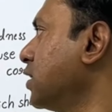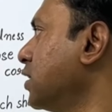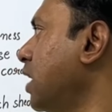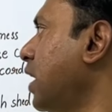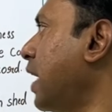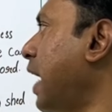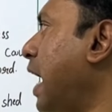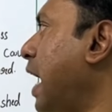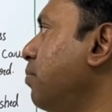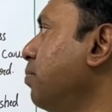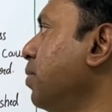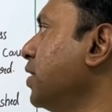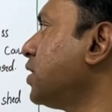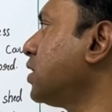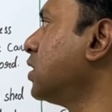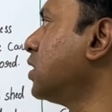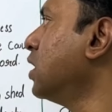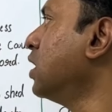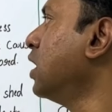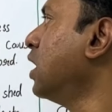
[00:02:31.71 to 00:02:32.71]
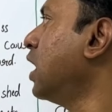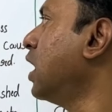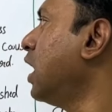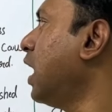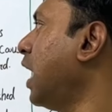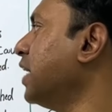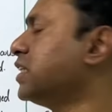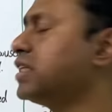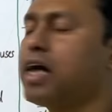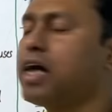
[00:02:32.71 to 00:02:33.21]
the rabies
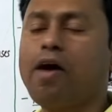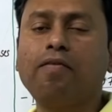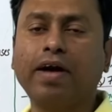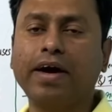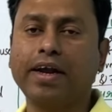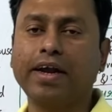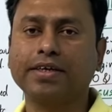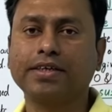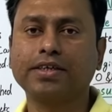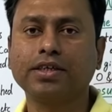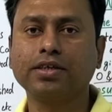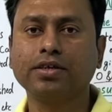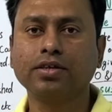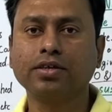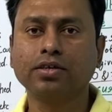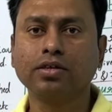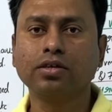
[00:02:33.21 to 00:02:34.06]
lyssa virus.